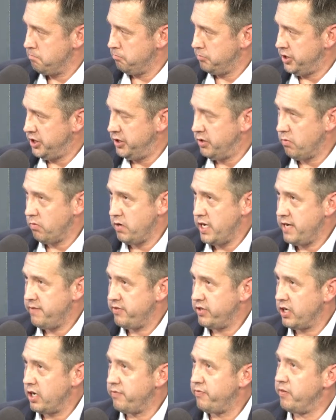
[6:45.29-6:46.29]
you don't have
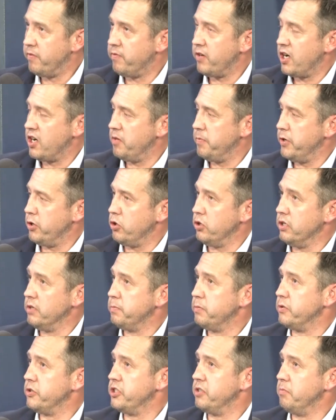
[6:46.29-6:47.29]
enough environmental
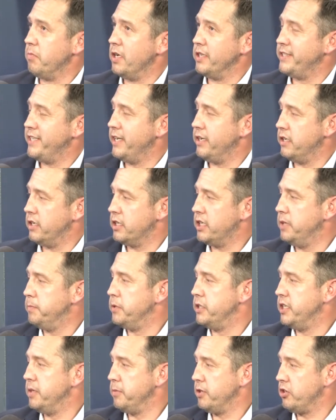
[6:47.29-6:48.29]
liberals in Montana to keep
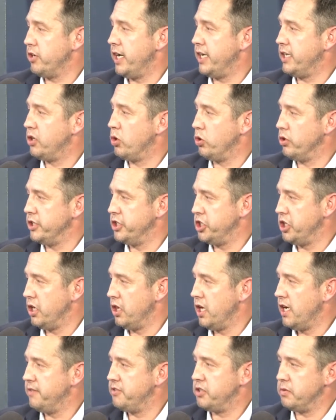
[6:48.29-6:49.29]
a Democrat coalition alive.